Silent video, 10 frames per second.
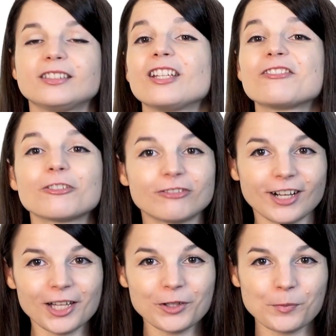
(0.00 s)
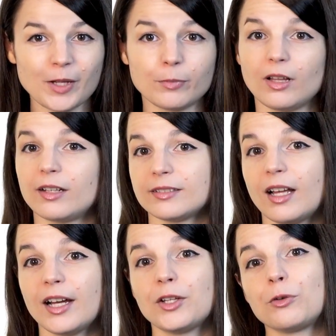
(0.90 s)
If you're following people
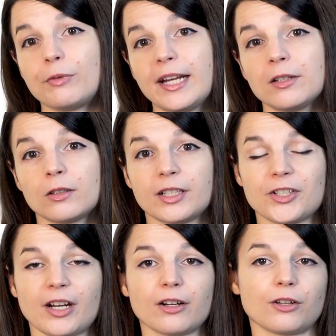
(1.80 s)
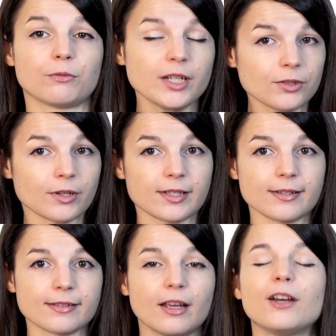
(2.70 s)
online who regularly share good
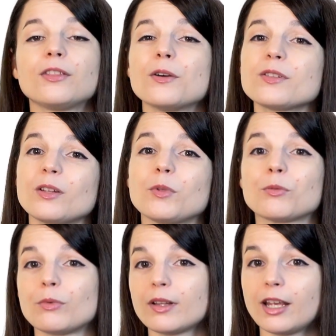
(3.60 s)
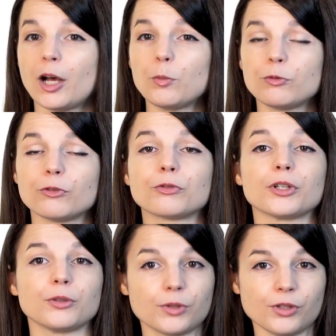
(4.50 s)
resources, those can be really helpful for
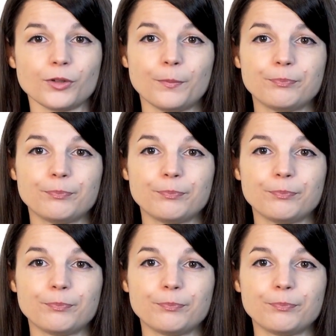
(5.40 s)
you too.